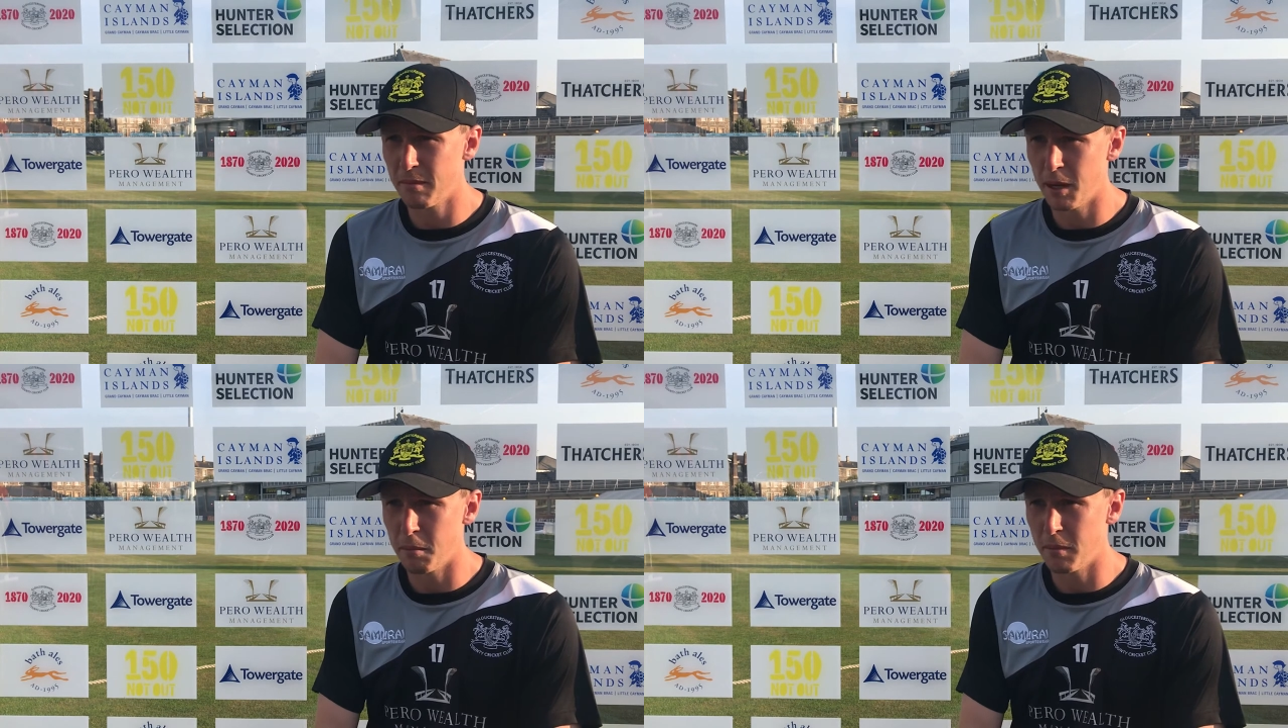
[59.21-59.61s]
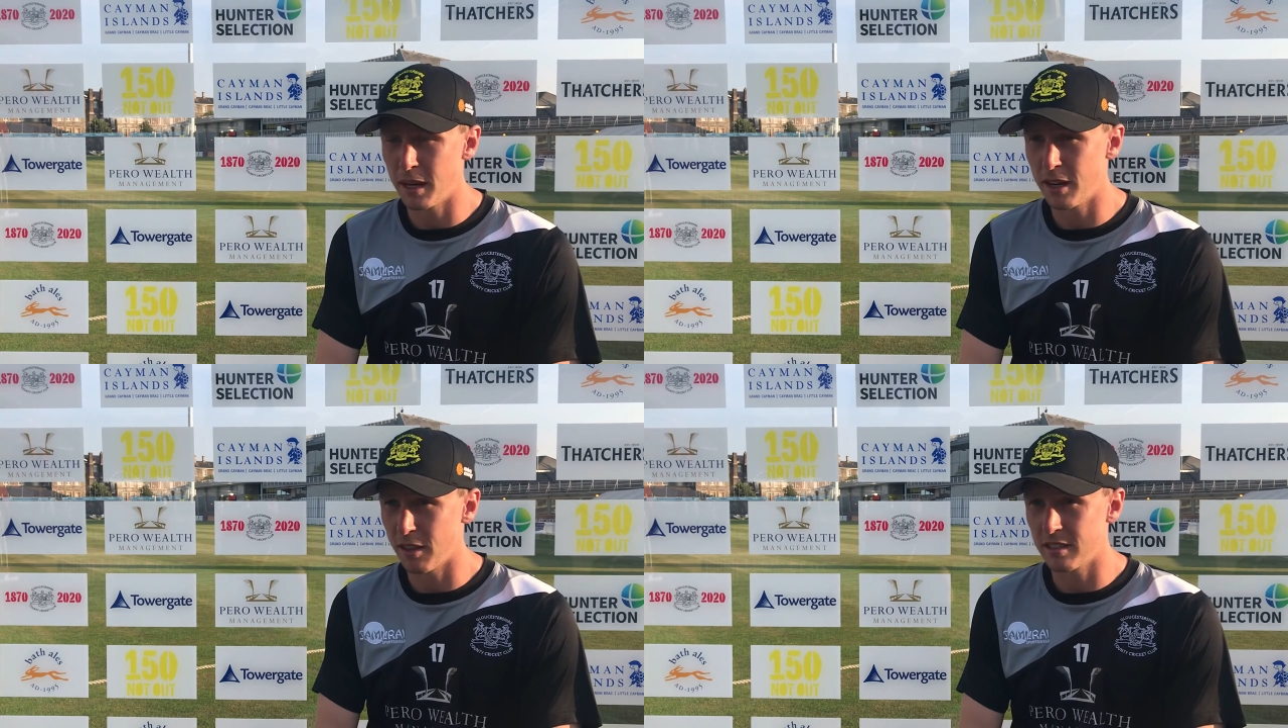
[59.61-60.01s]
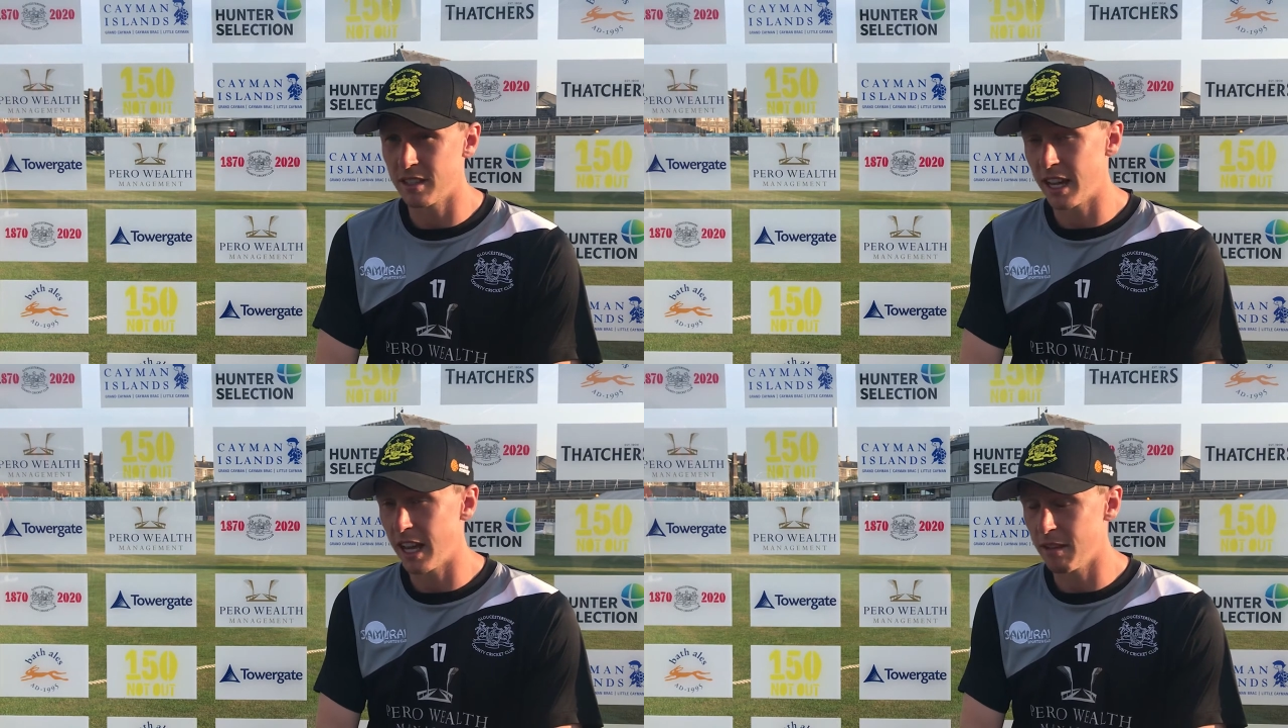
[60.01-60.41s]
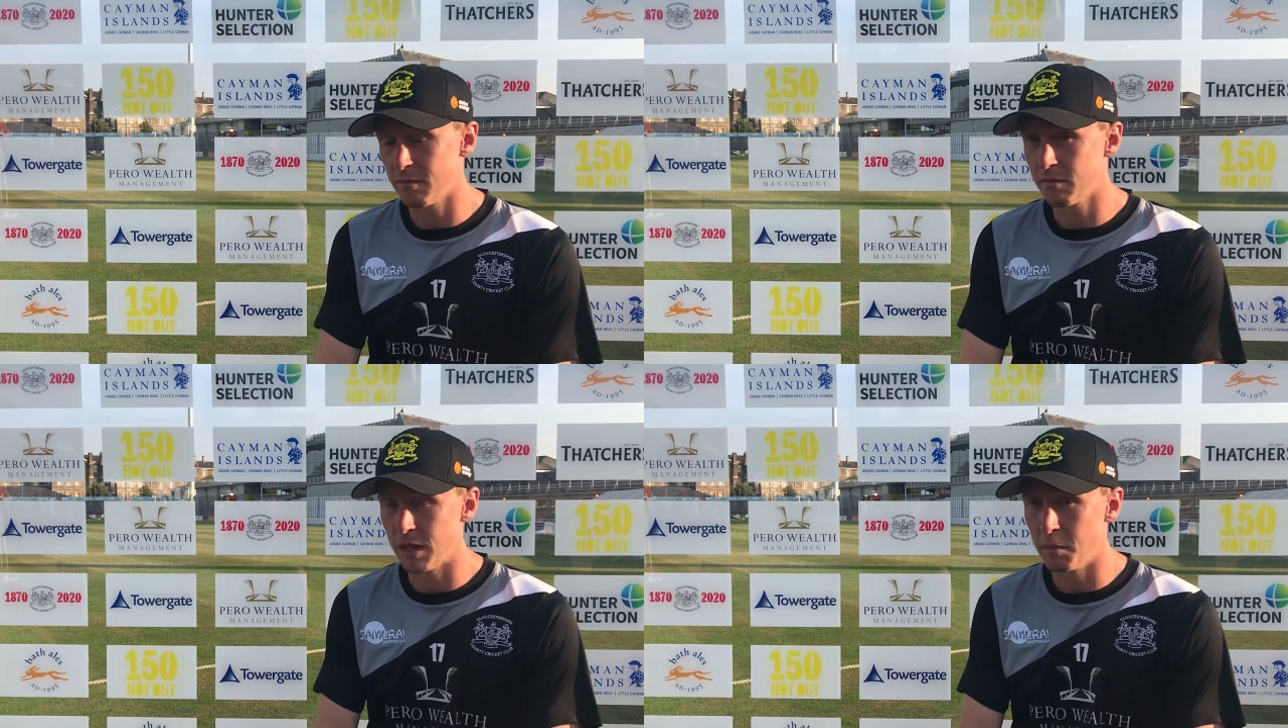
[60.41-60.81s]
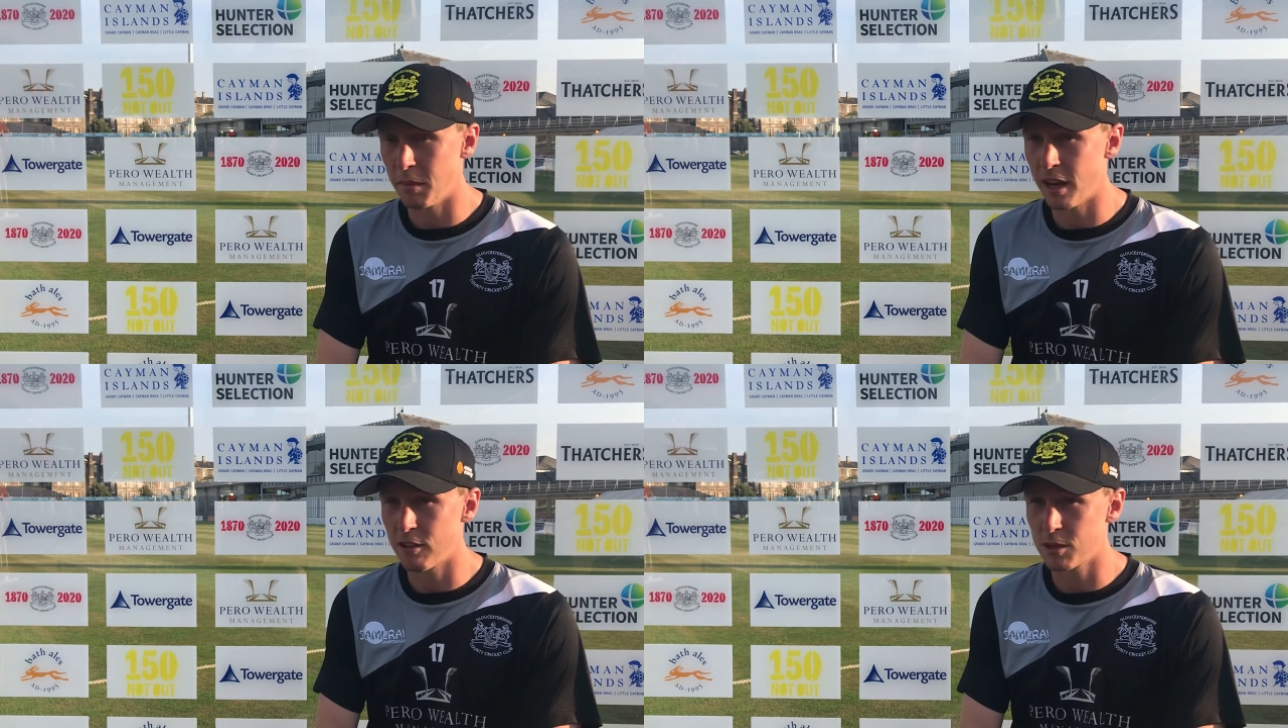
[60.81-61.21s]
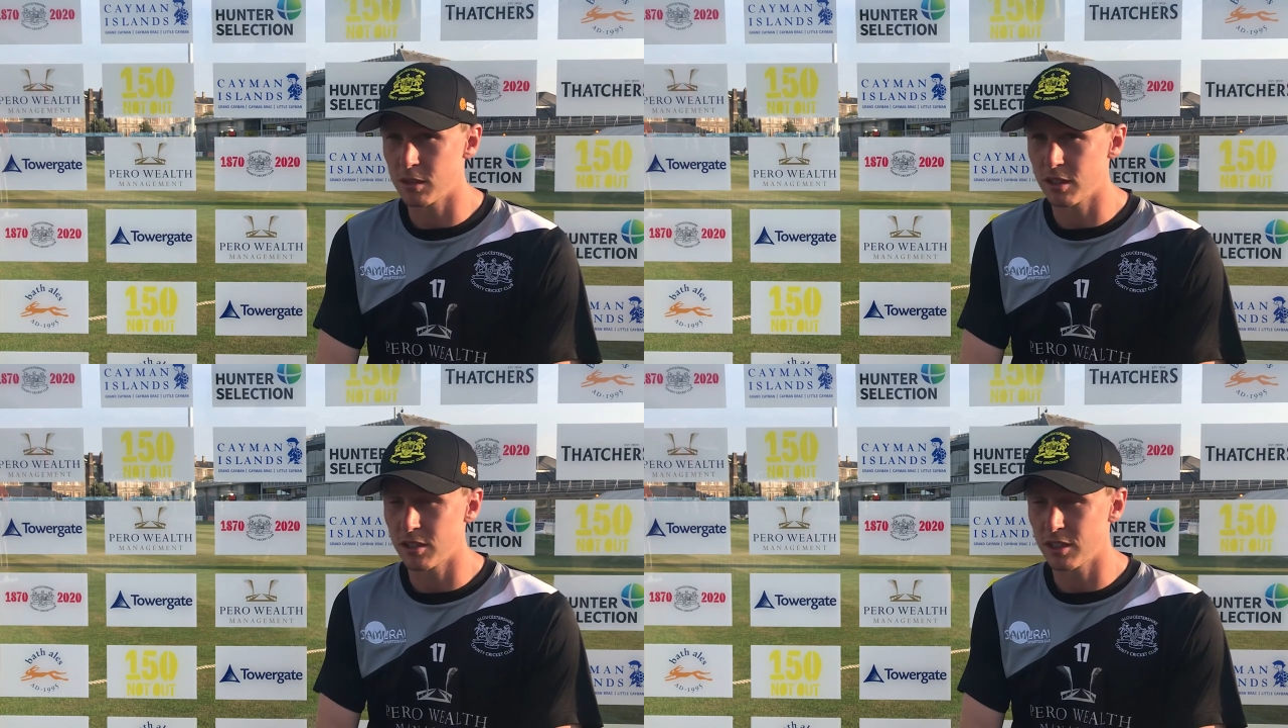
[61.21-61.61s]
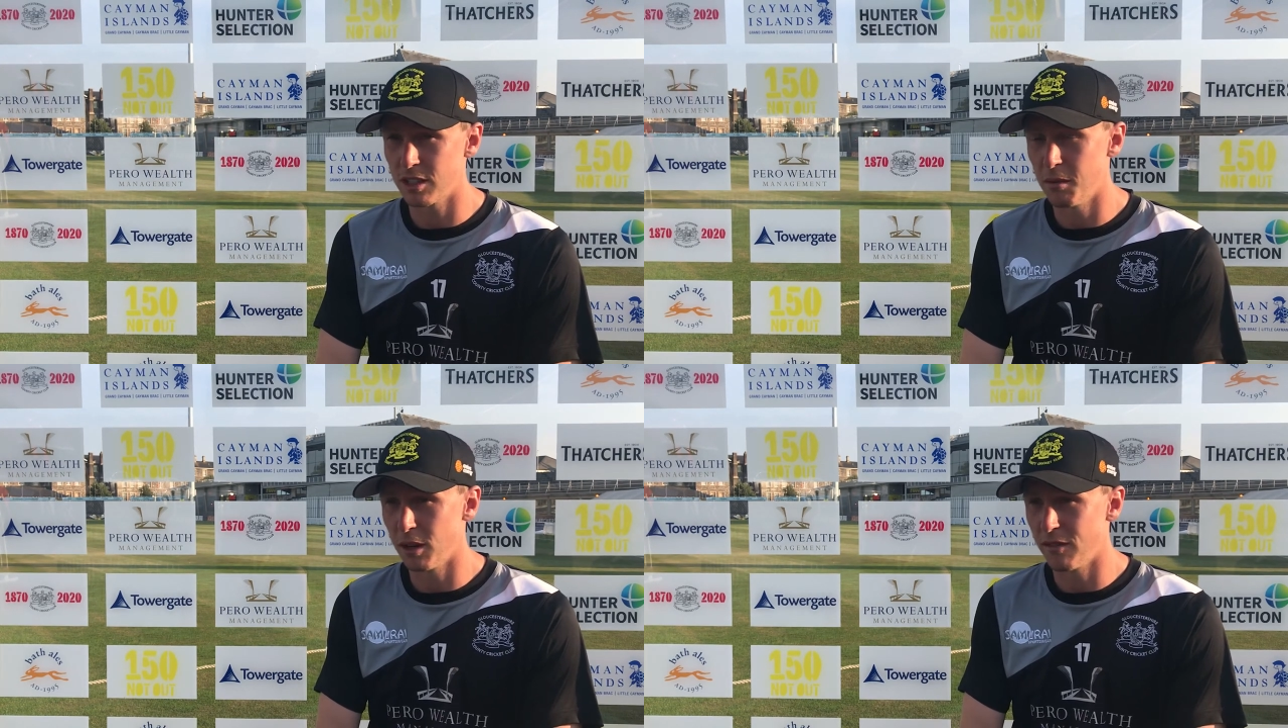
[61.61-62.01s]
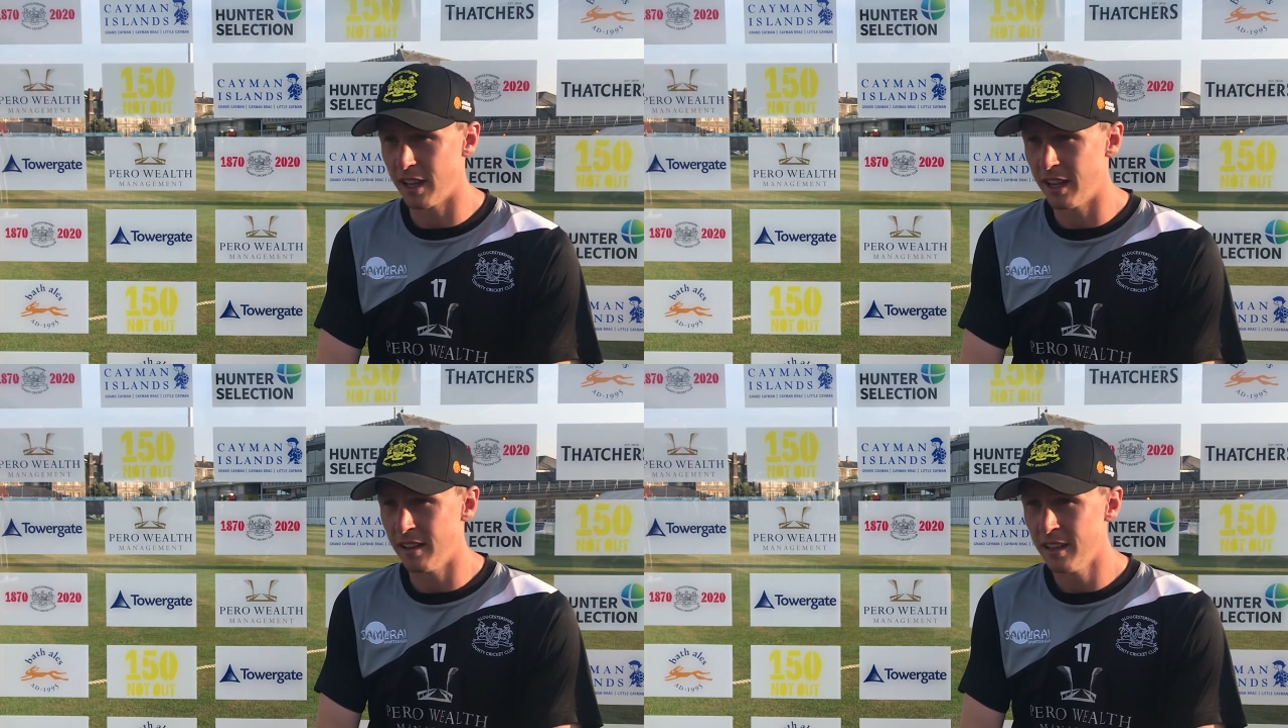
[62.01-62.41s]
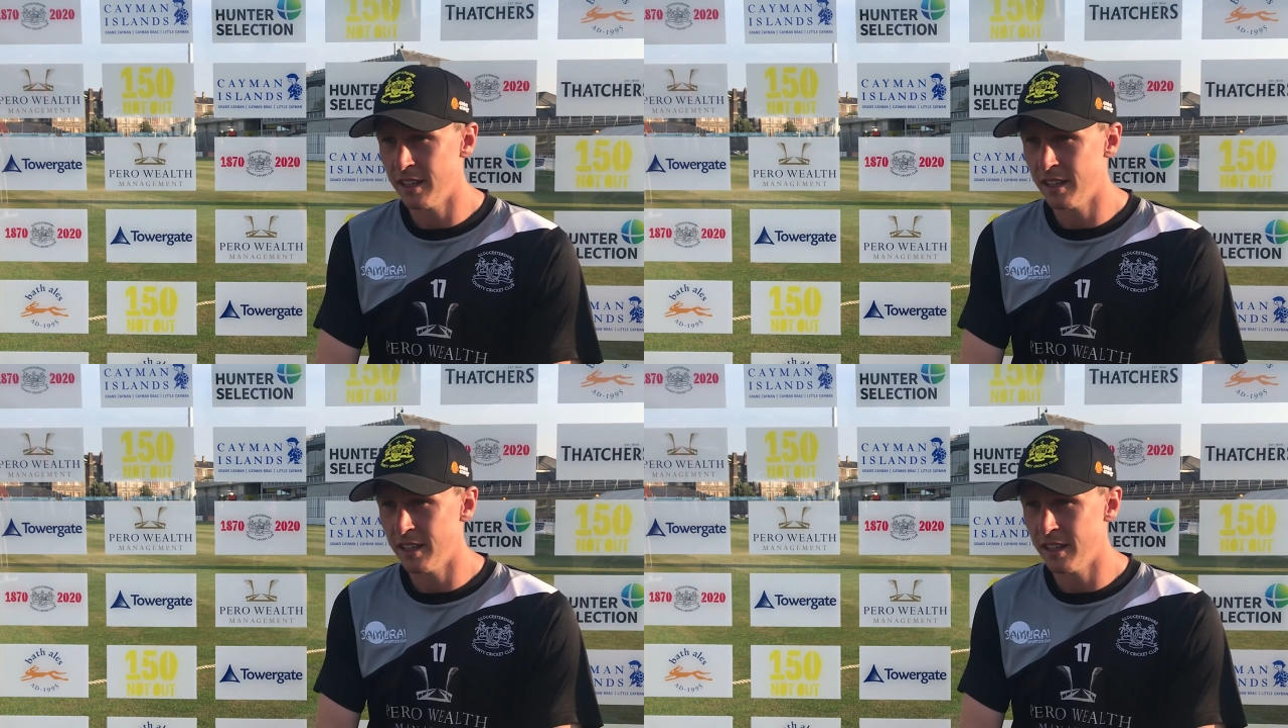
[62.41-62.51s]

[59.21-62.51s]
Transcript: And I think today in periods was a good example of that.